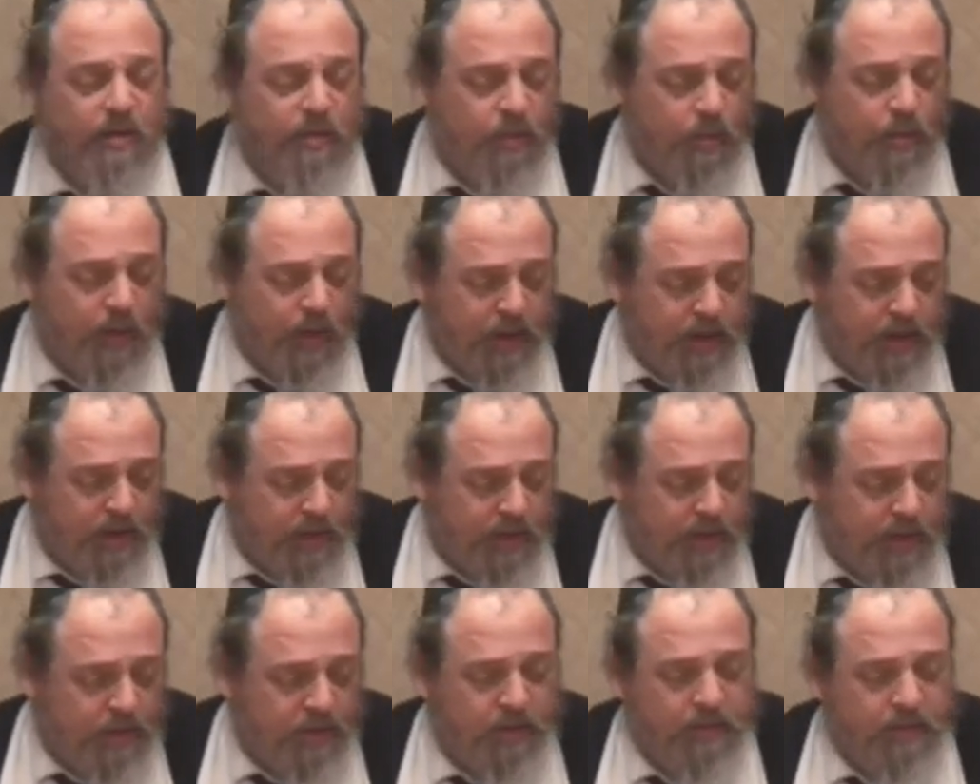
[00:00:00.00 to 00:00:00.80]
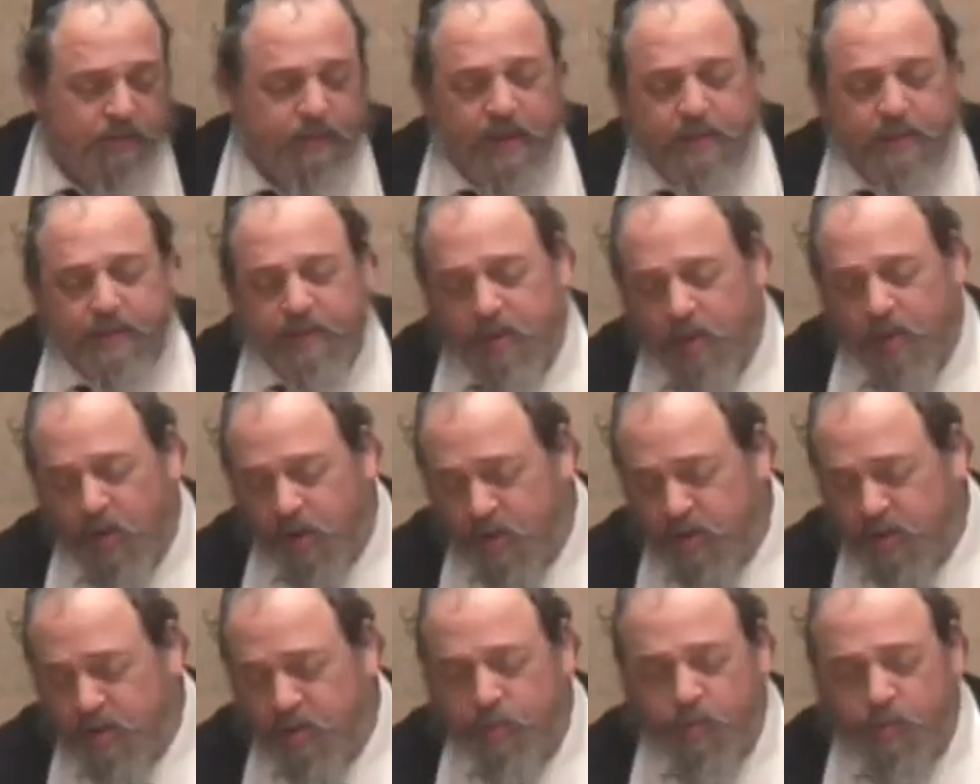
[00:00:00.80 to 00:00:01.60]
one maybe
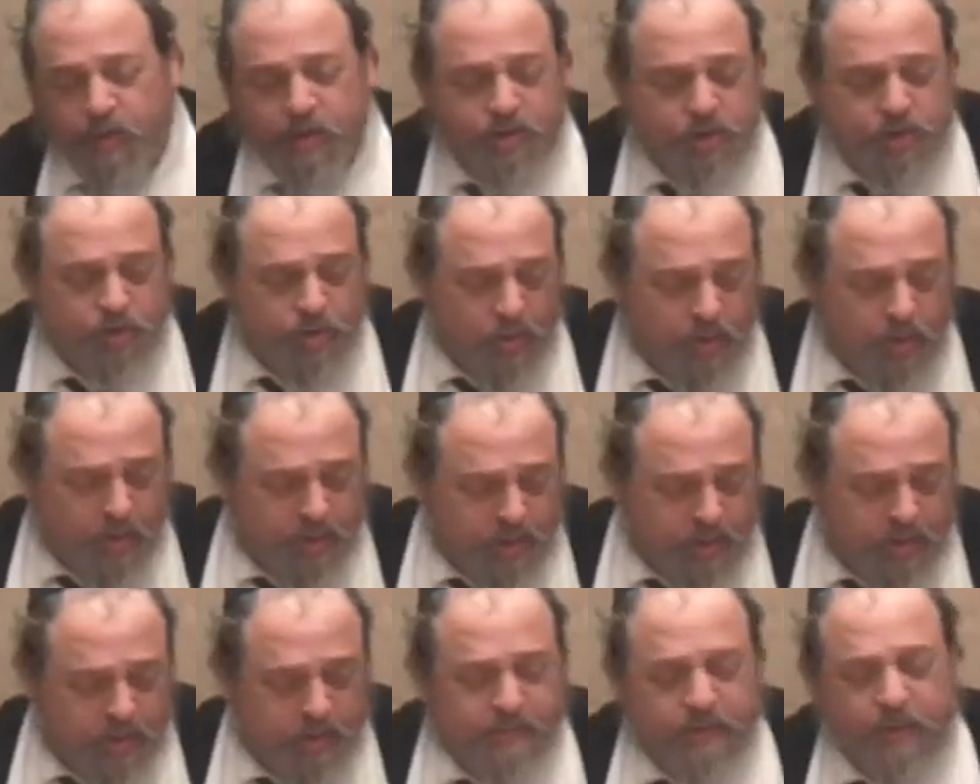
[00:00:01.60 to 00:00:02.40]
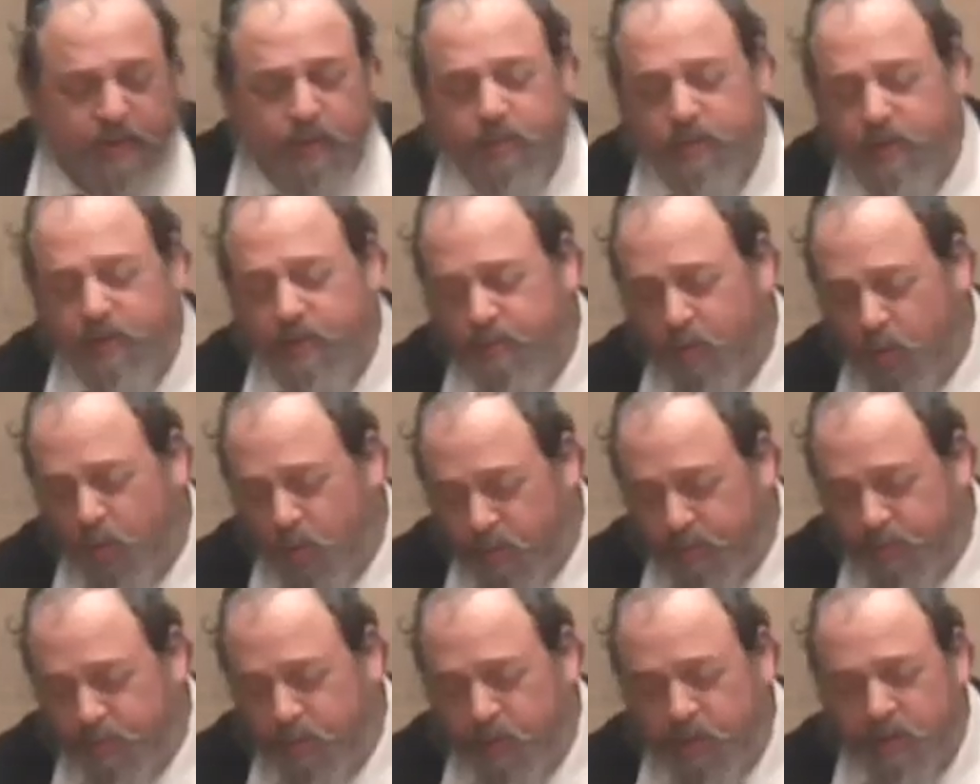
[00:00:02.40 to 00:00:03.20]
longer, one shorter, but
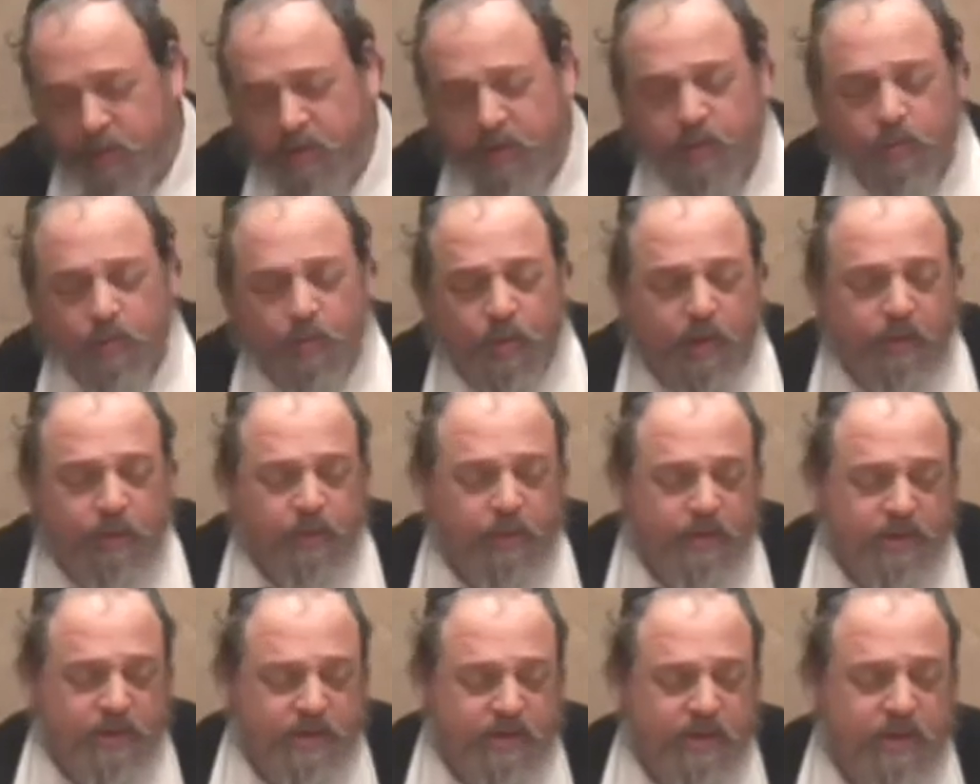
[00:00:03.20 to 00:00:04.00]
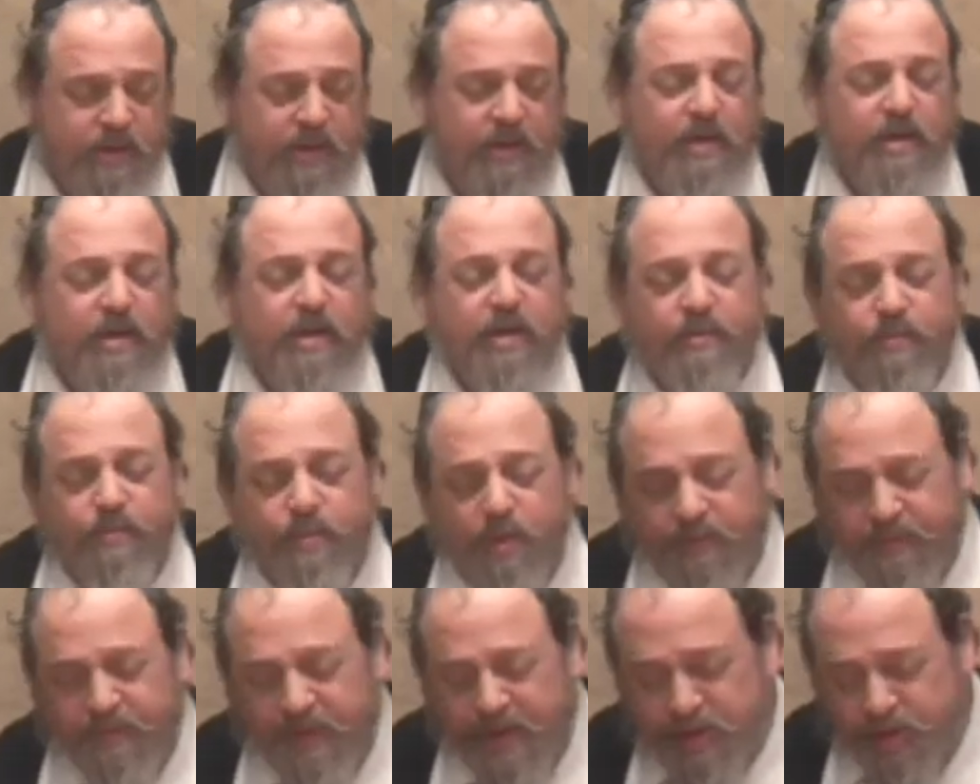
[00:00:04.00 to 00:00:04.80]
more importantly, one was
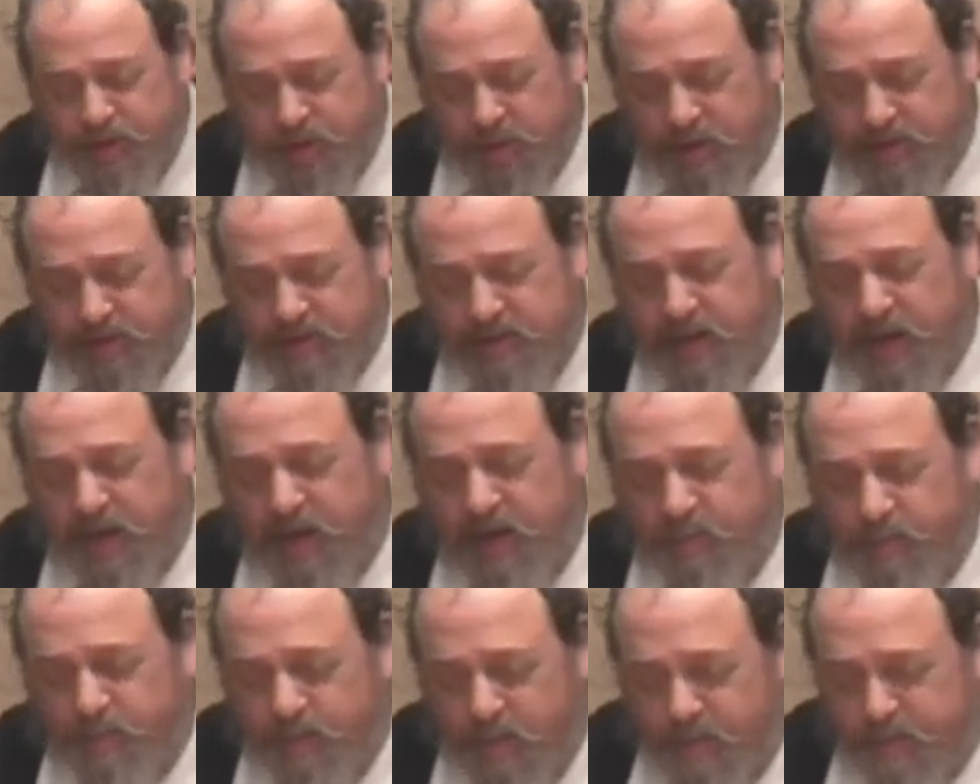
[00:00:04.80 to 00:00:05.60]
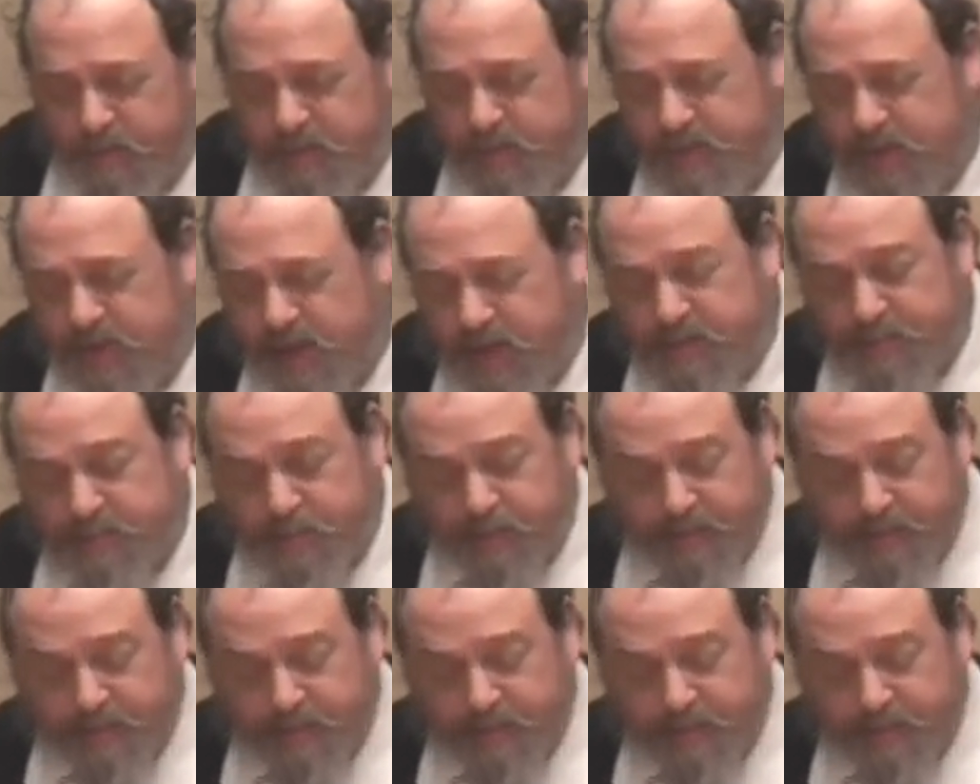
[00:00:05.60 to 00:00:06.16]
professional side and one was less